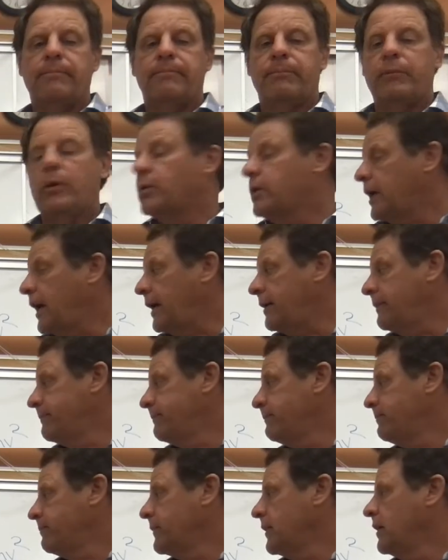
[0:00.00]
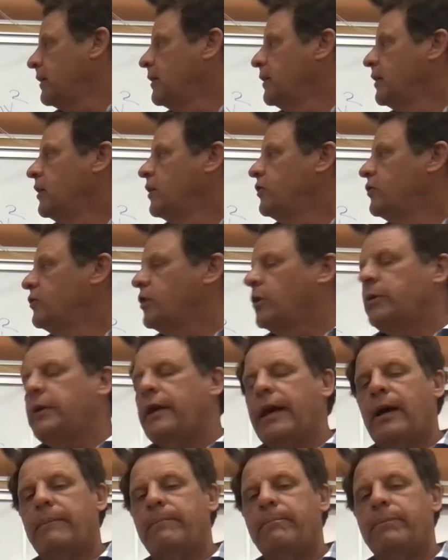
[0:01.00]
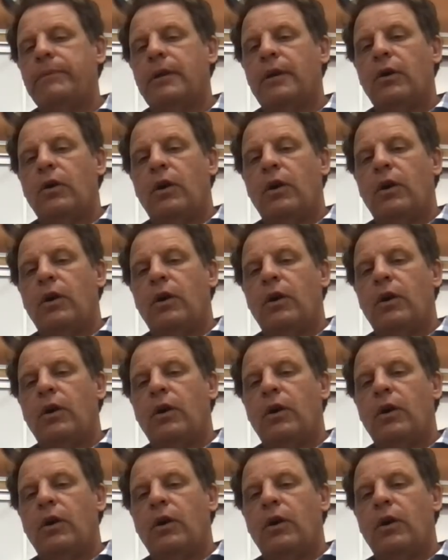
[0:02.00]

Okay, so now